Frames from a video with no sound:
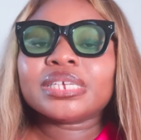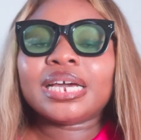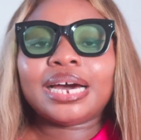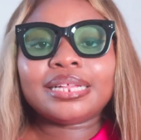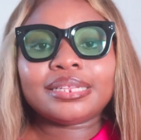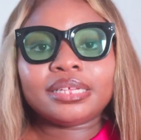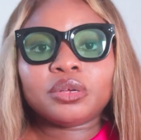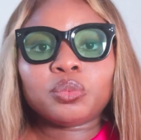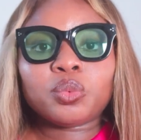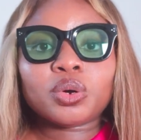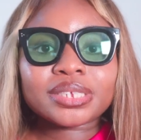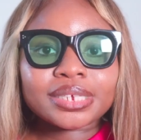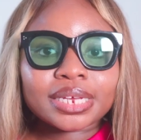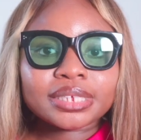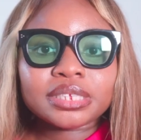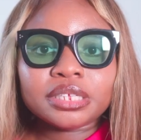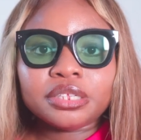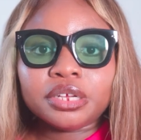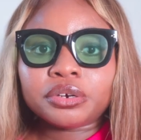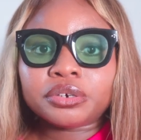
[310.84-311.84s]
And in the worst case
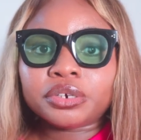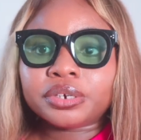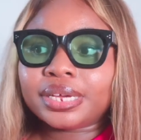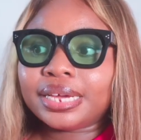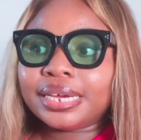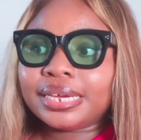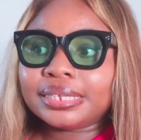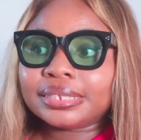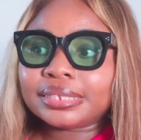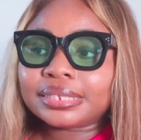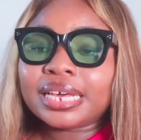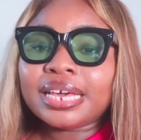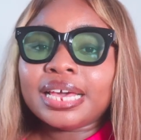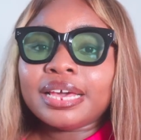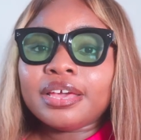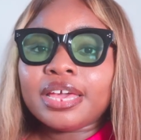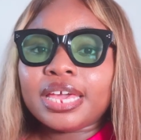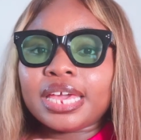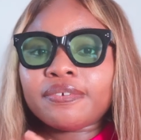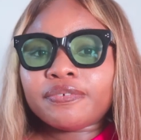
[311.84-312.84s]
scenario is,
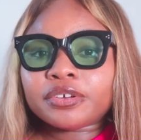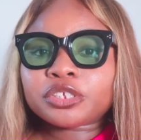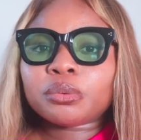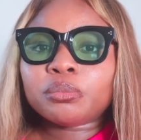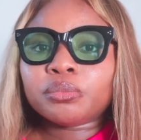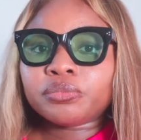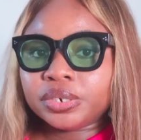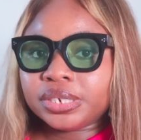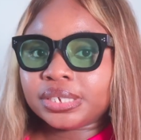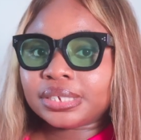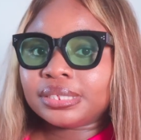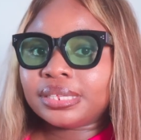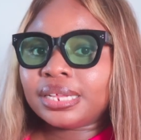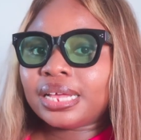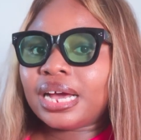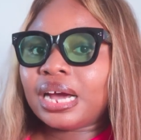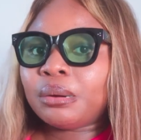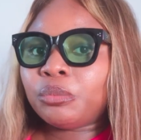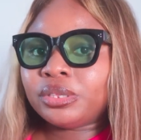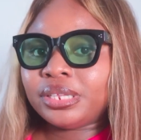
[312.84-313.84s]
if for some reason
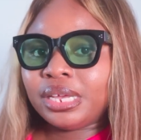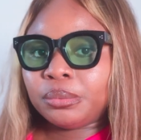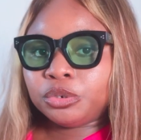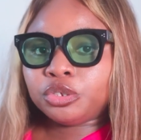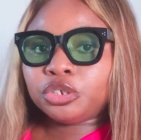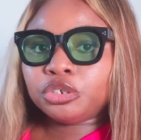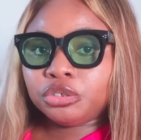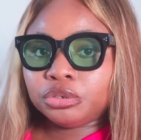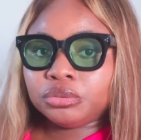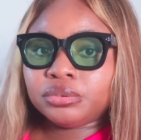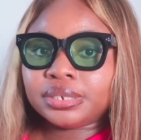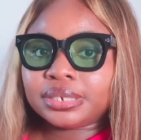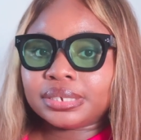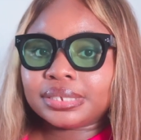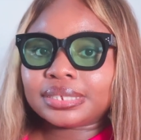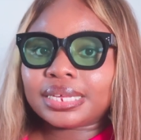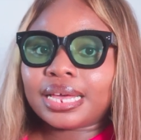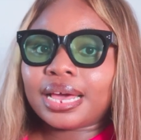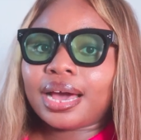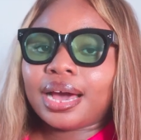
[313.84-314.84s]
I'm unable to do
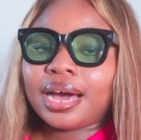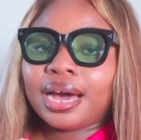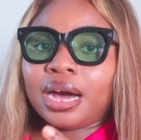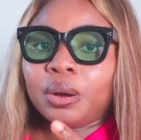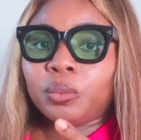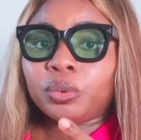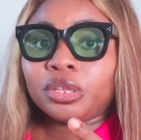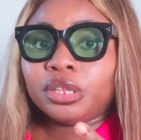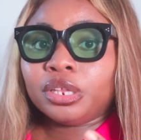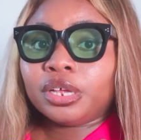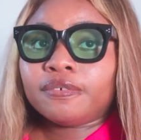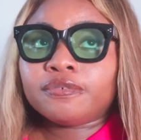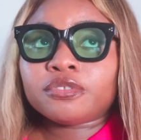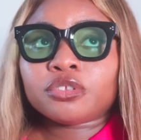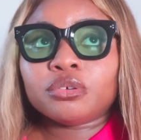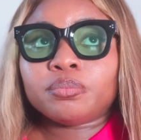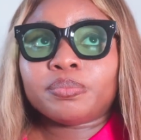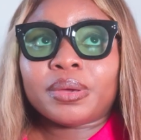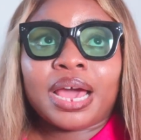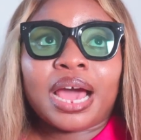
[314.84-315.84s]
this, I would love
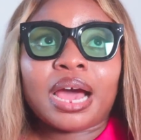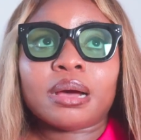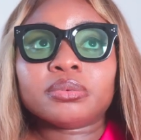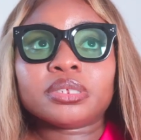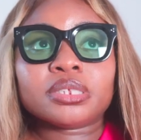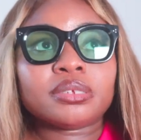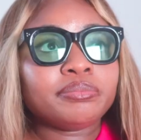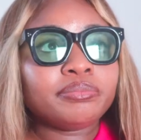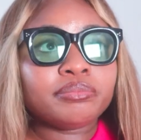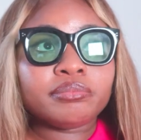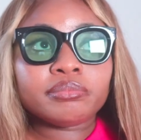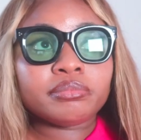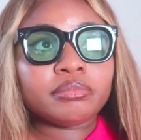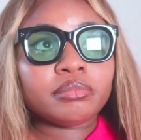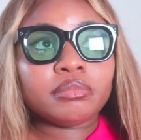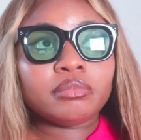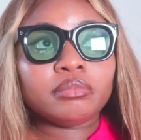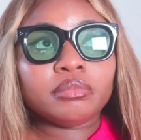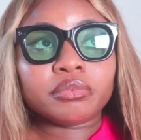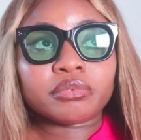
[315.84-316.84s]
to perhaps
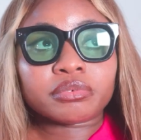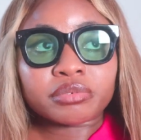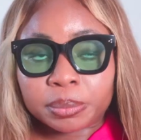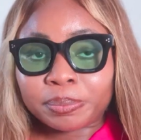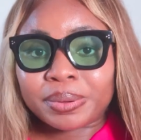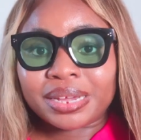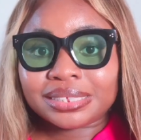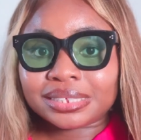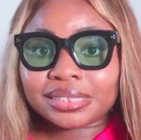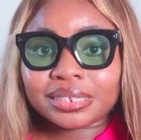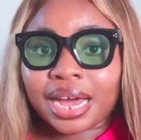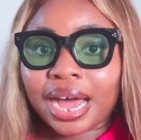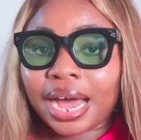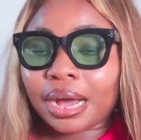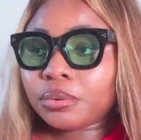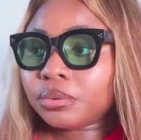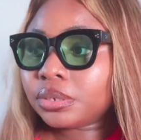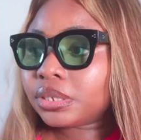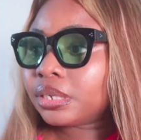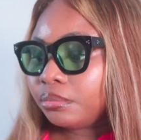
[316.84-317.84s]
repaint the
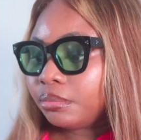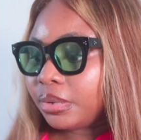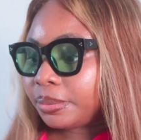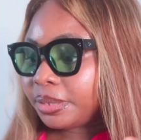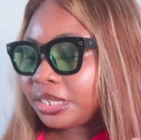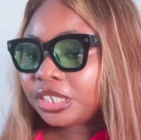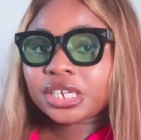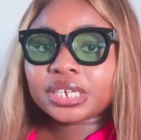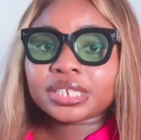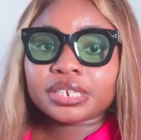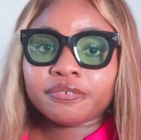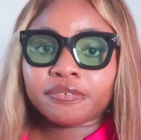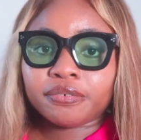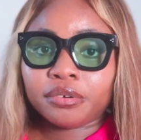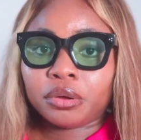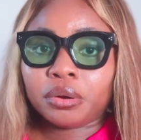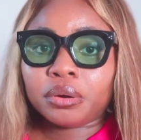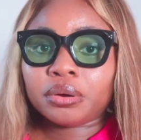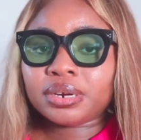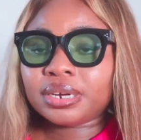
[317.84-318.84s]
house, maybe change the
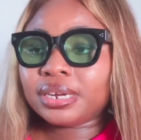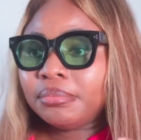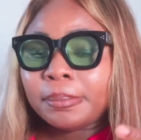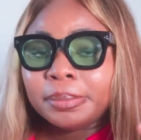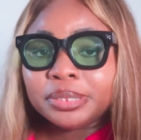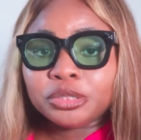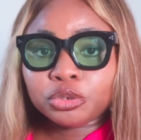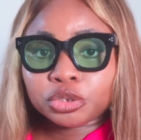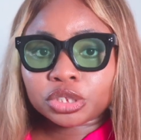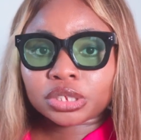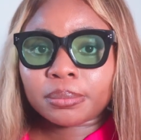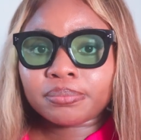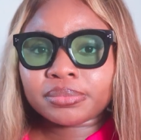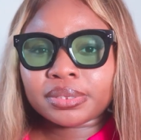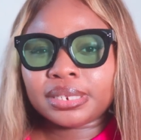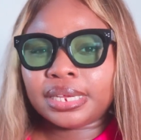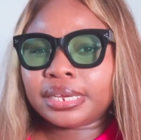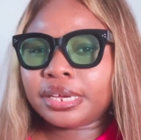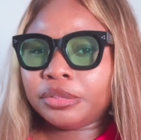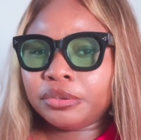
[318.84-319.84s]
floor, maybe do something
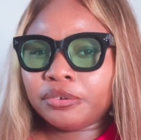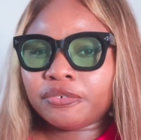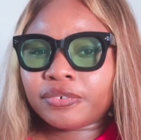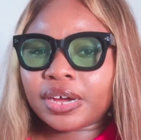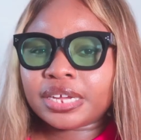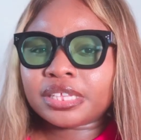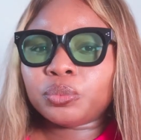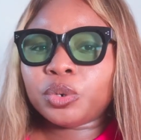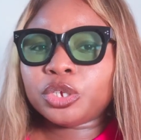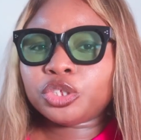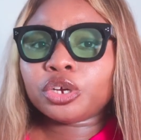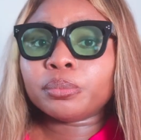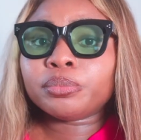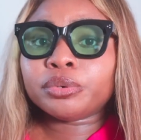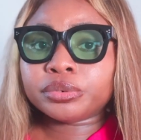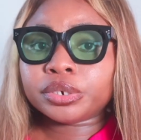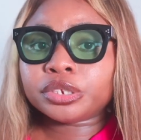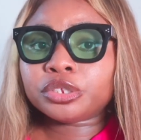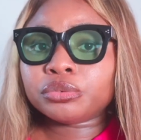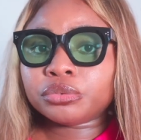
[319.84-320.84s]
like, find a way to
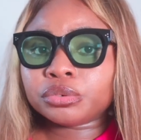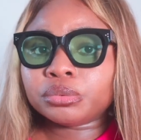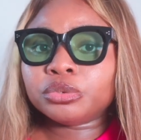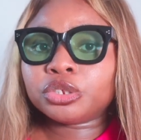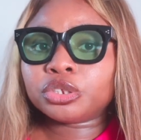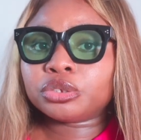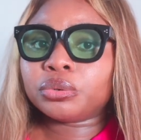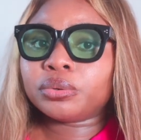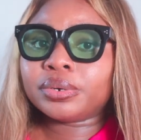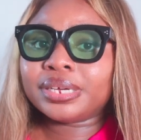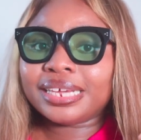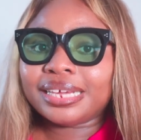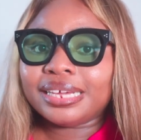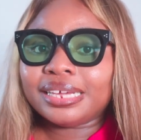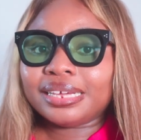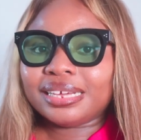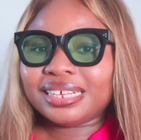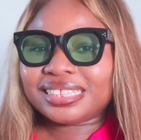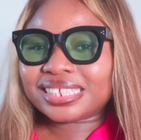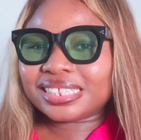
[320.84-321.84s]
upgrade the room so
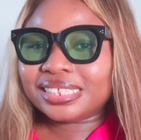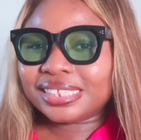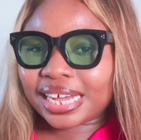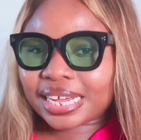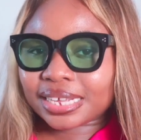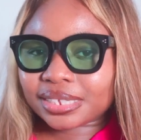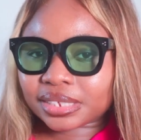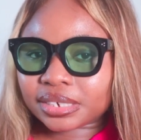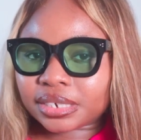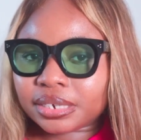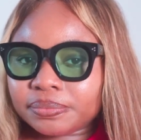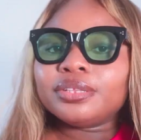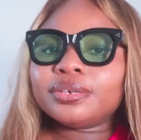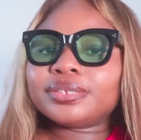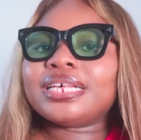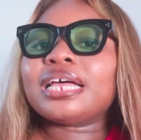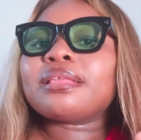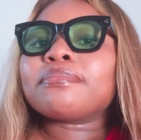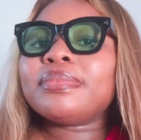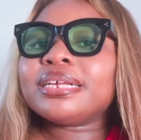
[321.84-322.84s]
it's nicer. Does
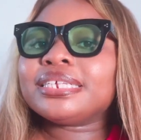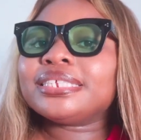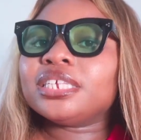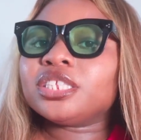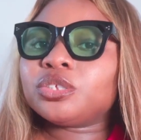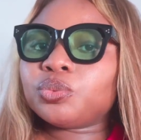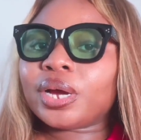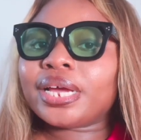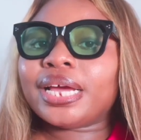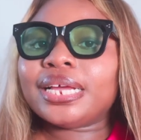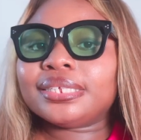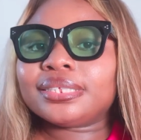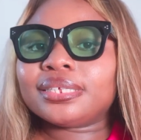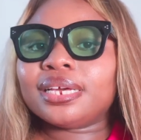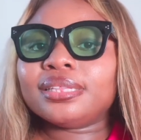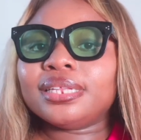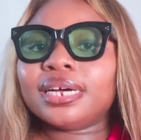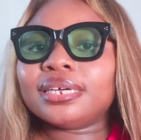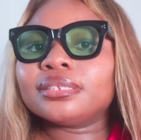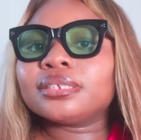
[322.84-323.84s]
that make sense why I say
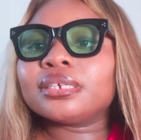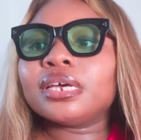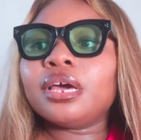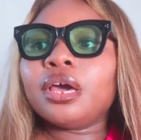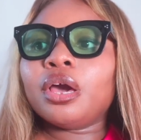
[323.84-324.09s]
that